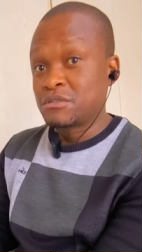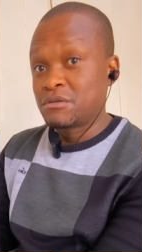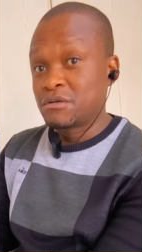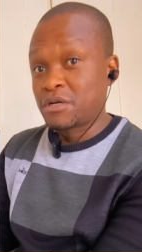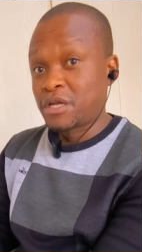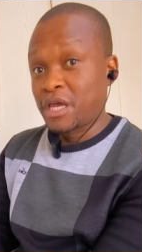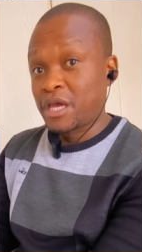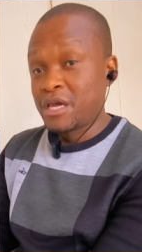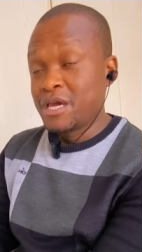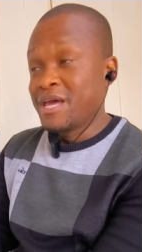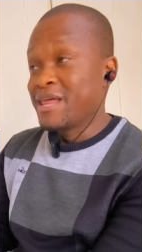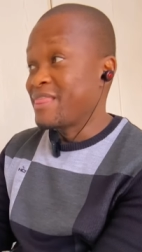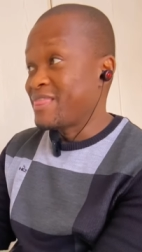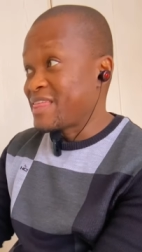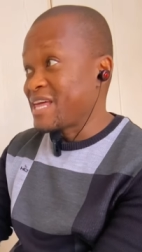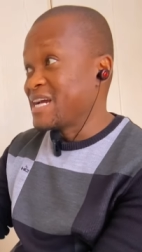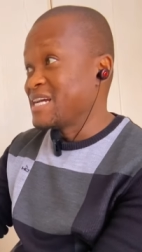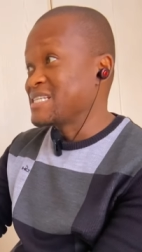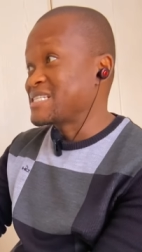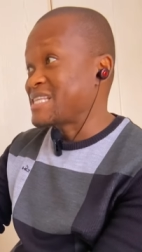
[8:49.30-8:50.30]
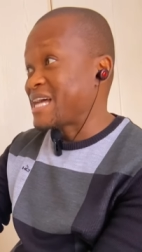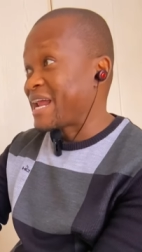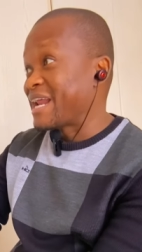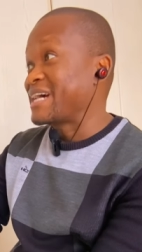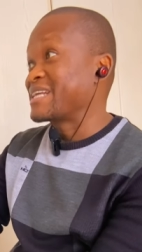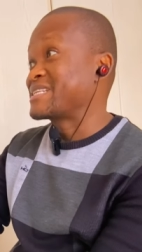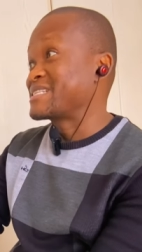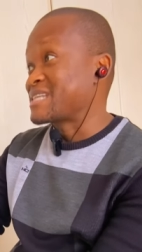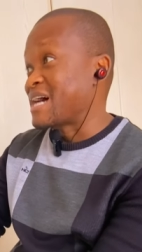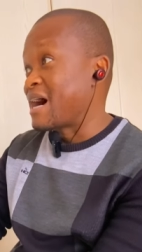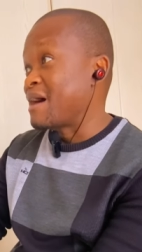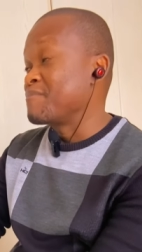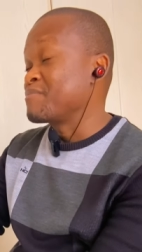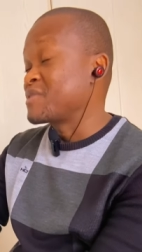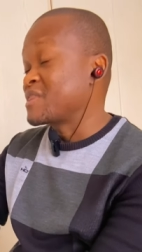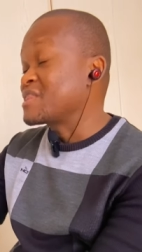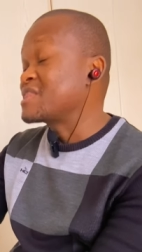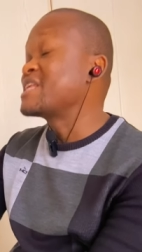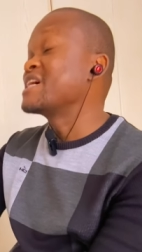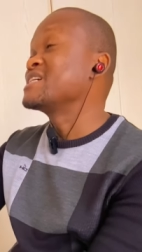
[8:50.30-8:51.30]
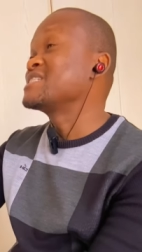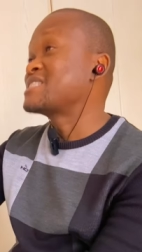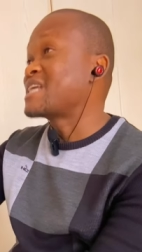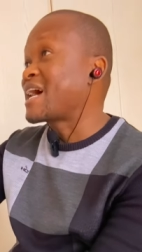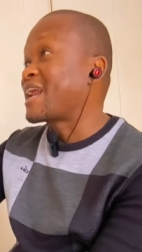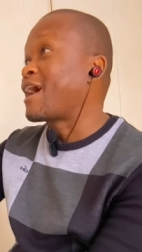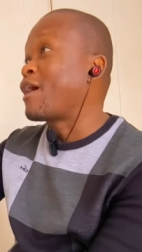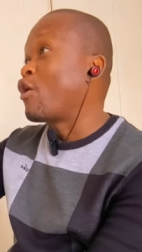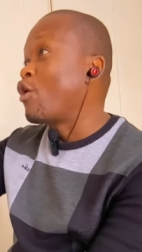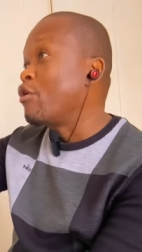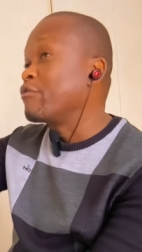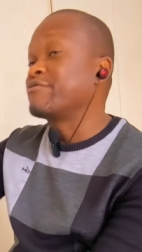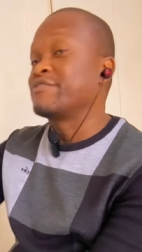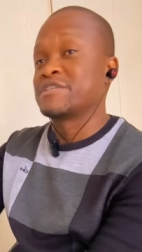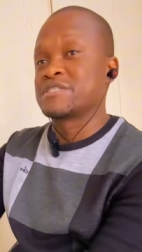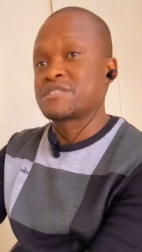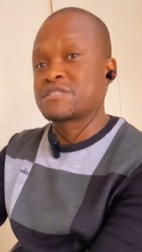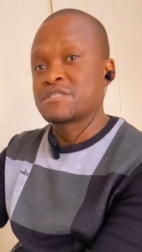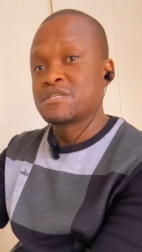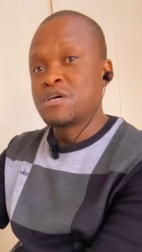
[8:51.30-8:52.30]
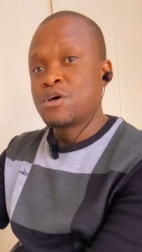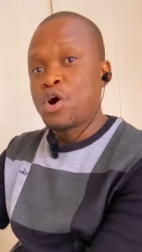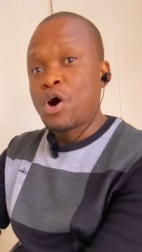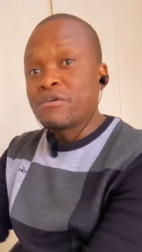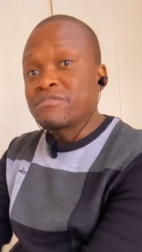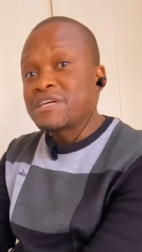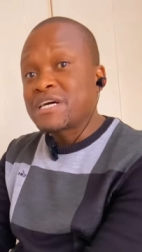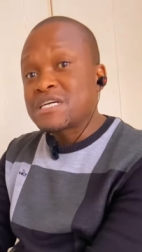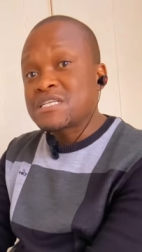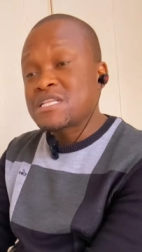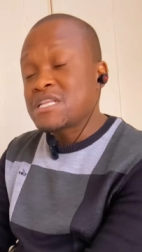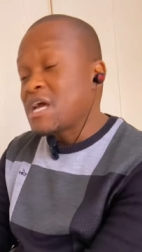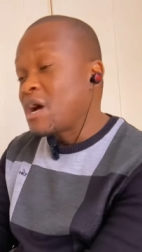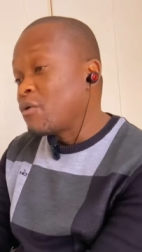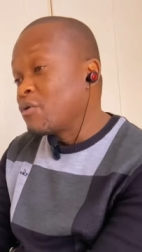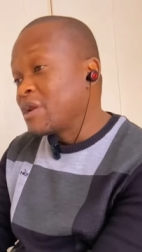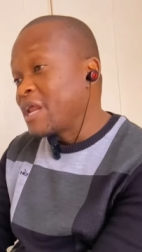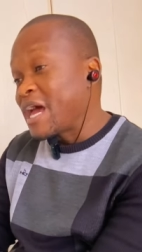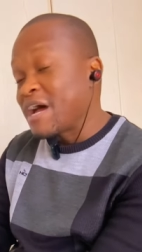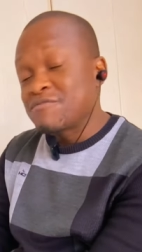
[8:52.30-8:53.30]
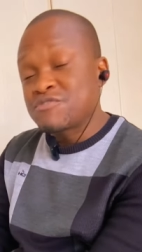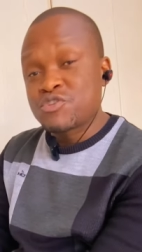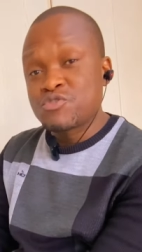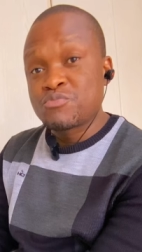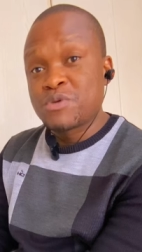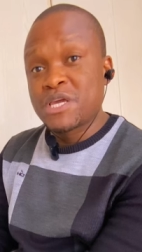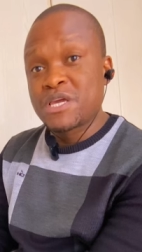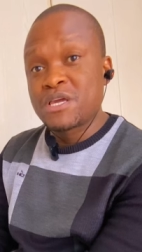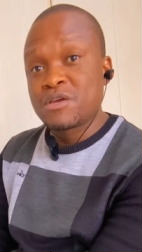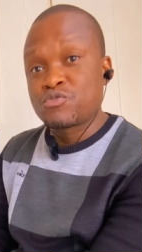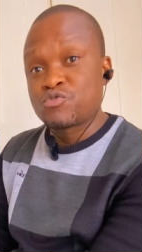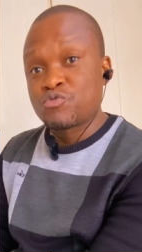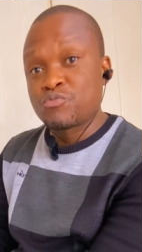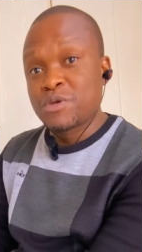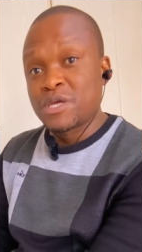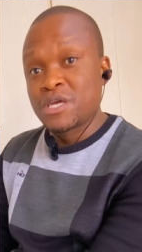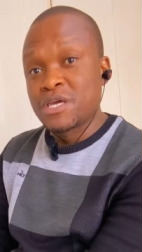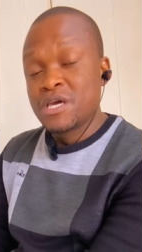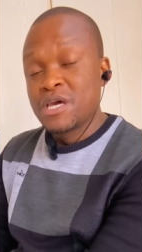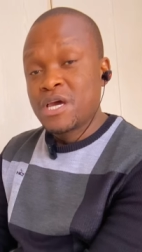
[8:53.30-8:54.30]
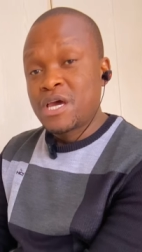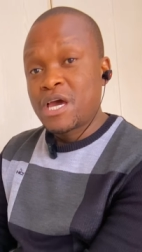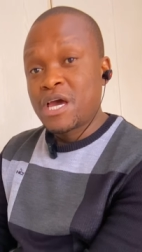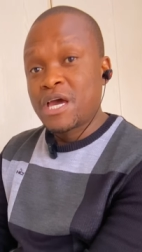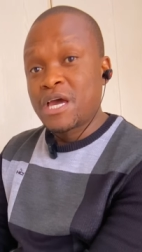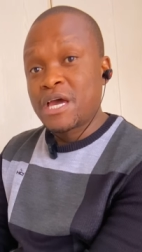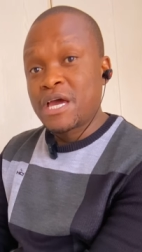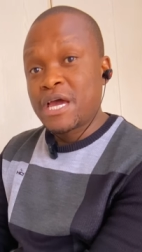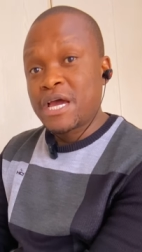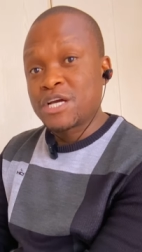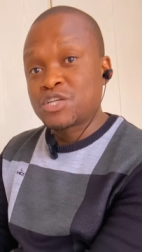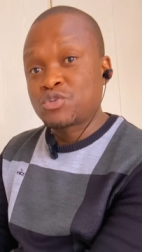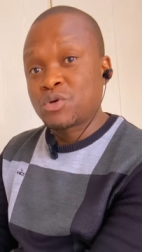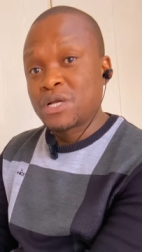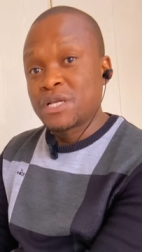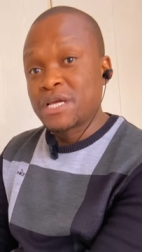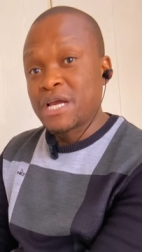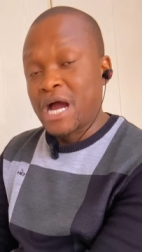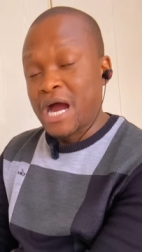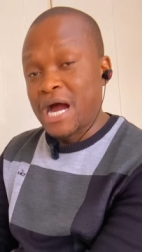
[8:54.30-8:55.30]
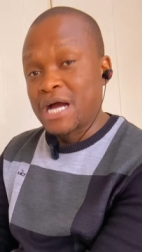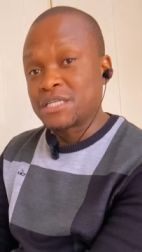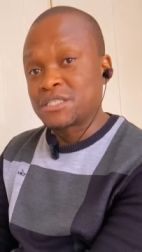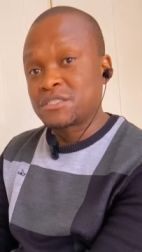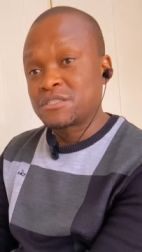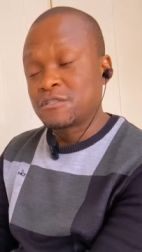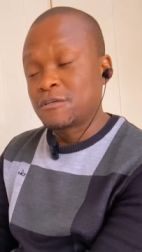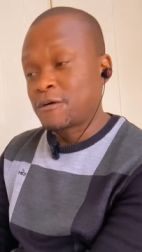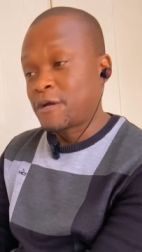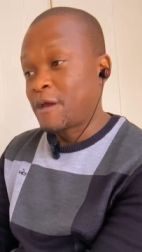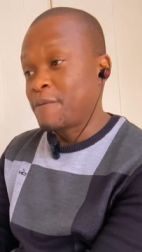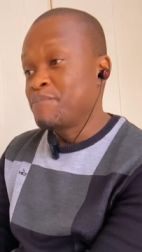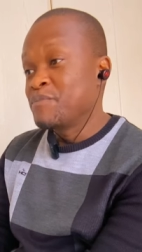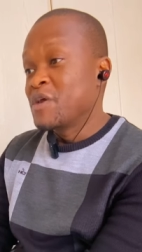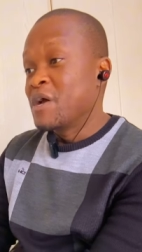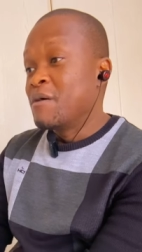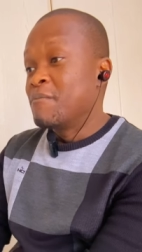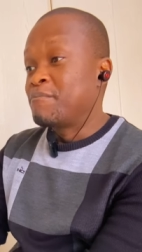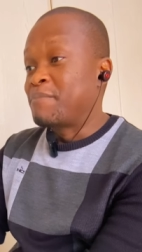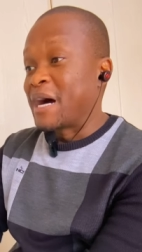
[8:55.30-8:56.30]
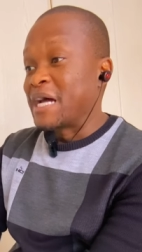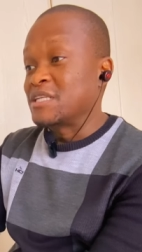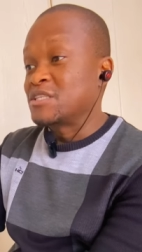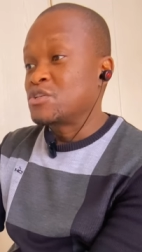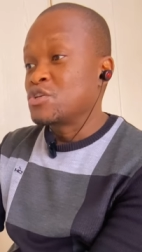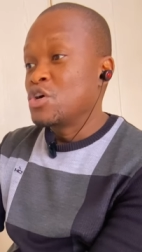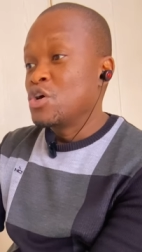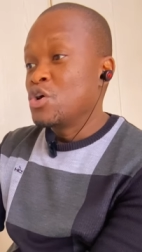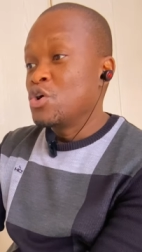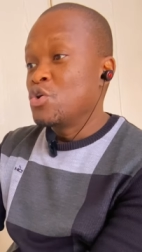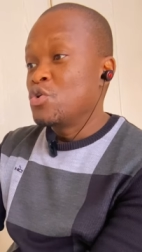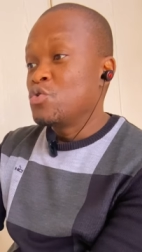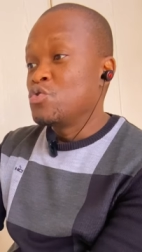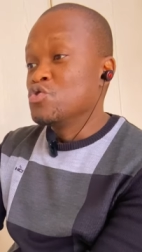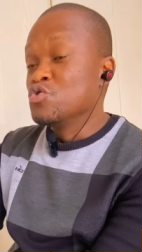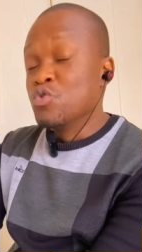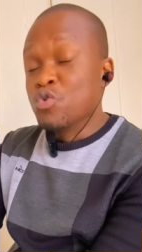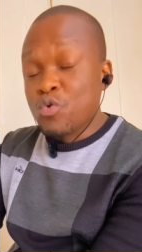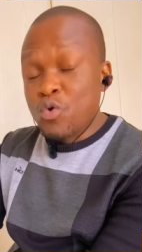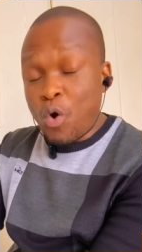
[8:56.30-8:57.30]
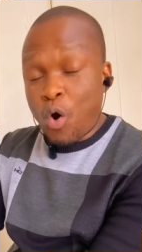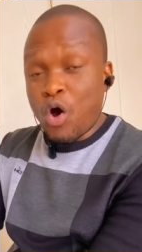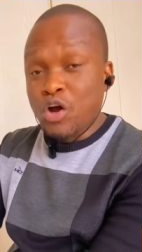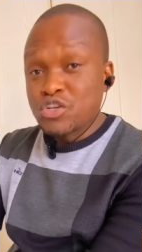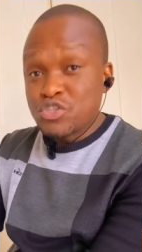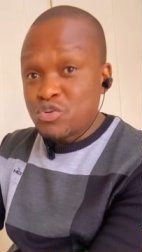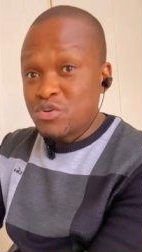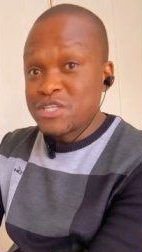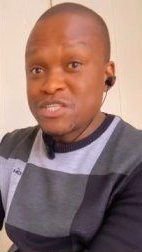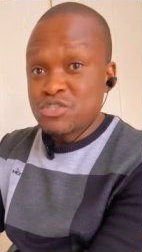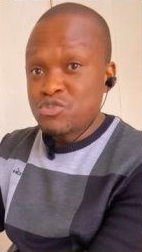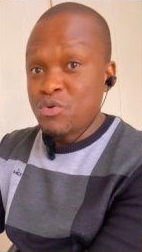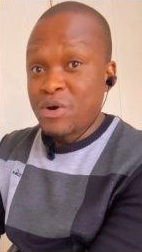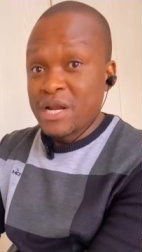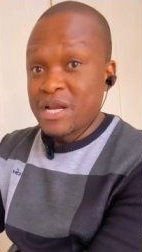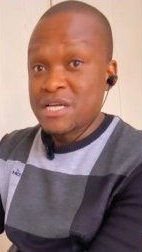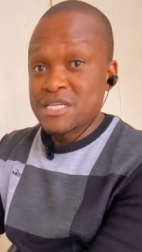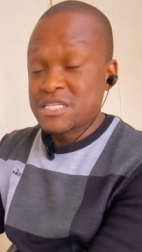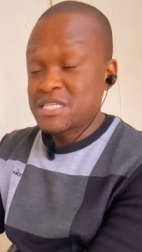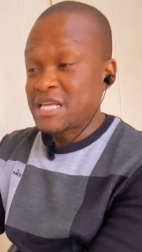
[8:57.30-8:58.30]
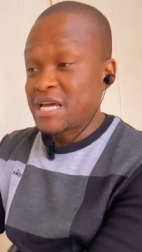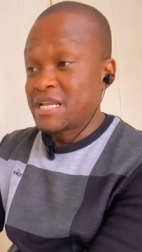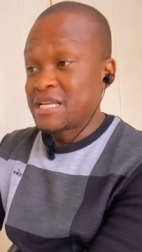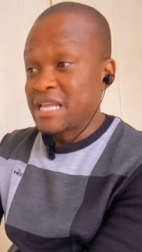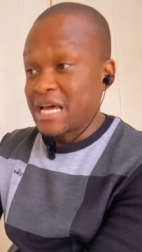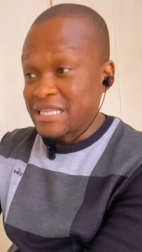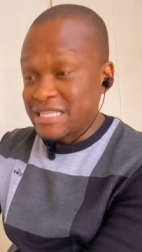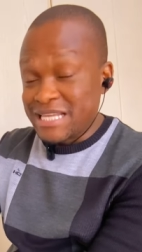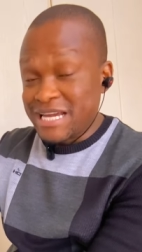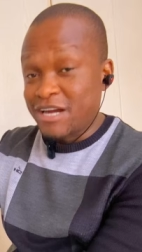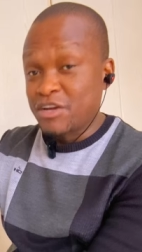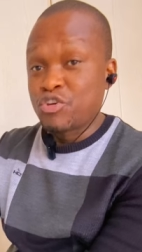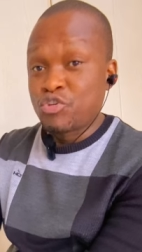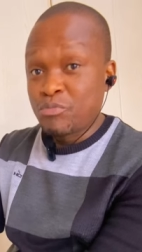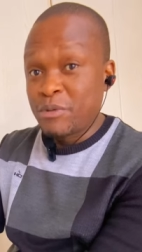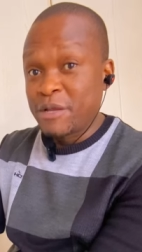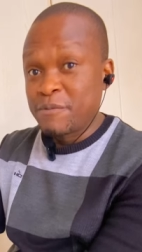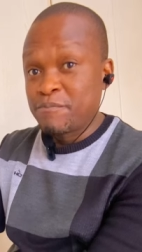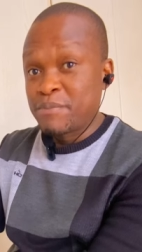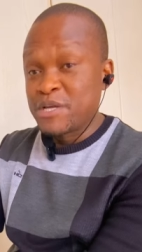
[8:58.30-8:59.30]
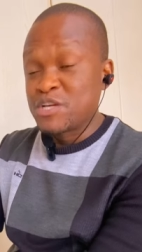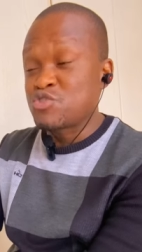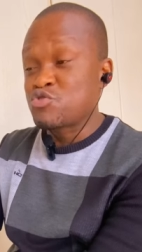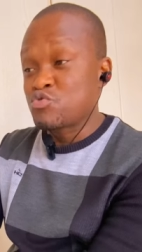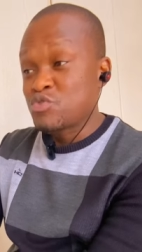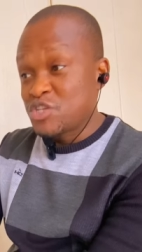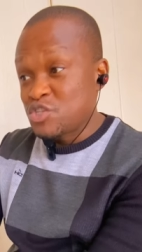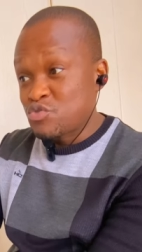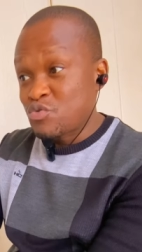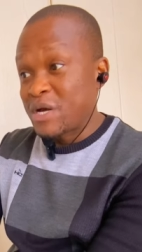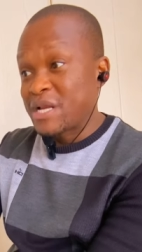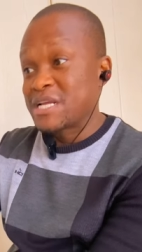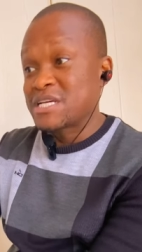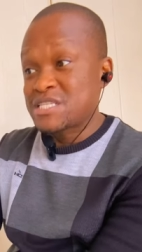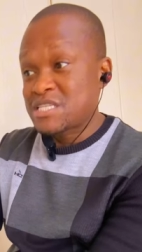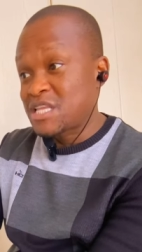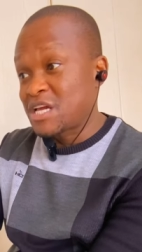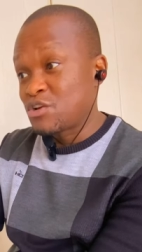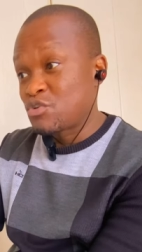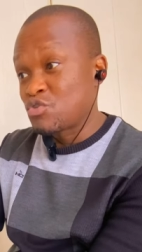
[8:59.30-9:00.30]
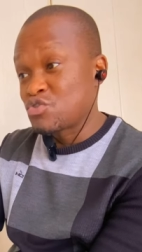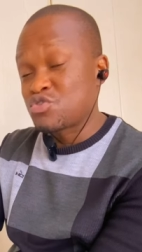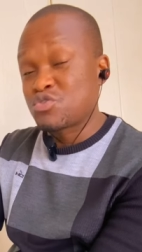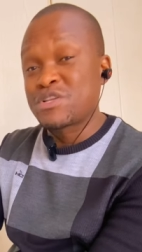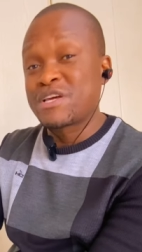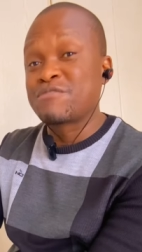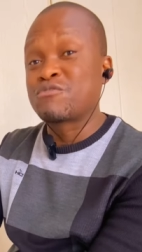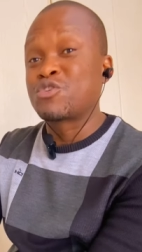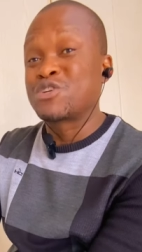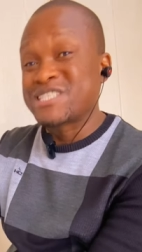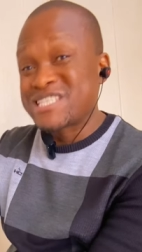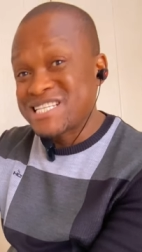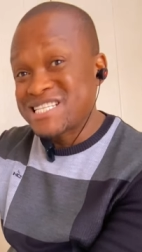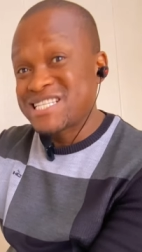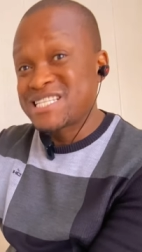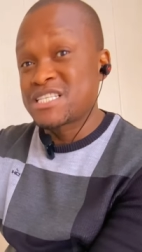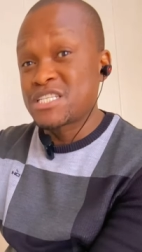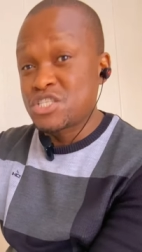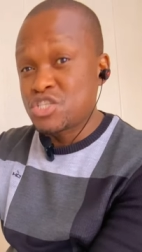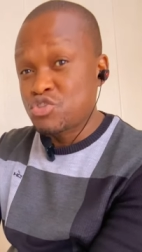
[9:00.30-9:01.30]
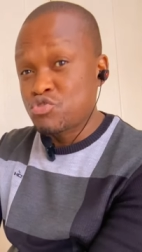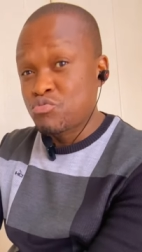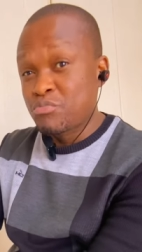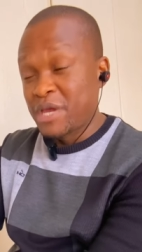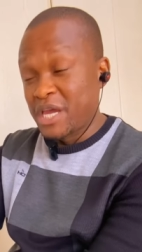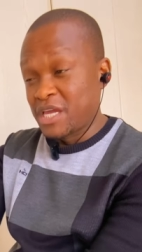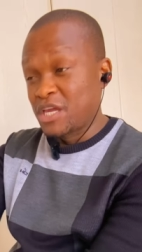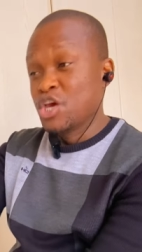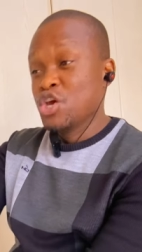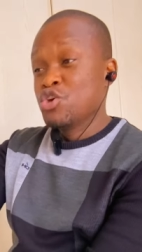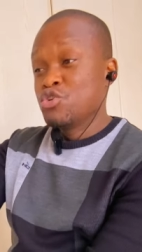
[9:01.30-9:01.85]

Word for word: Okay, things that are dumb, things that are obvious. Obviously, I will have to be to be uh, actually harsh. Okay, but you also need to understand that they are human beings. You need to understand also they've got decisions to make.